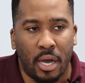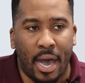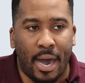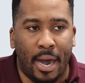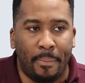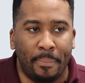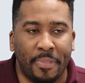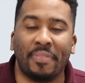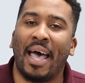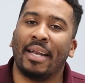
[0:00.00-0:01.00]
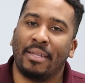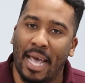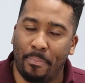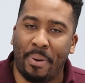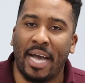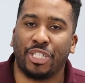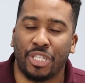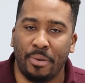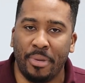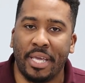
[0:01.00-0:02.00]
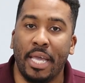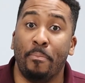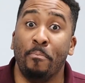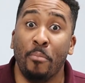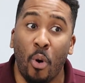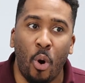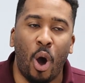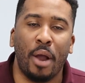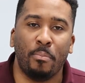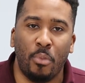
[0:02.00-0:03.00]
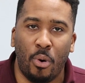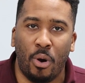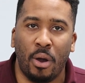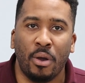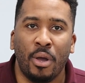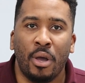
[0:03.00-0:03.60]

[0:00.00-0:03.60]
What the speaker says: that passion became more and more